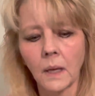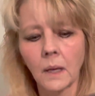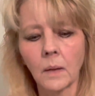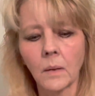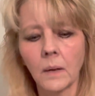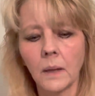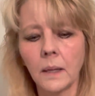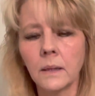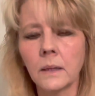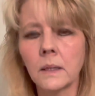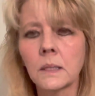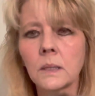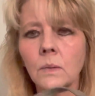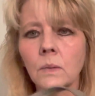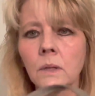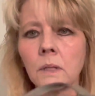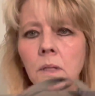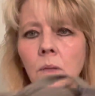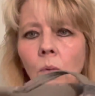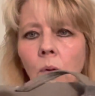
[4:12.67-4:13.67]
this one
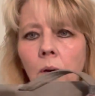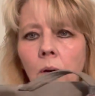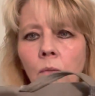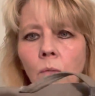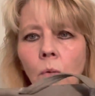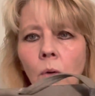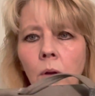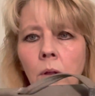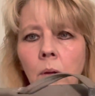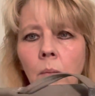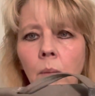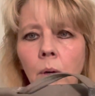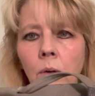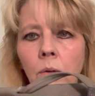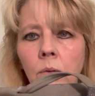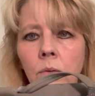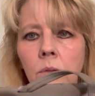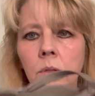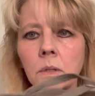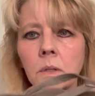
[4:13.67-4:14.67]
is the one I've worn the
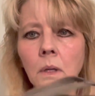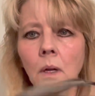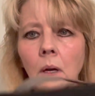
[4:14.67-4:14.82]
most.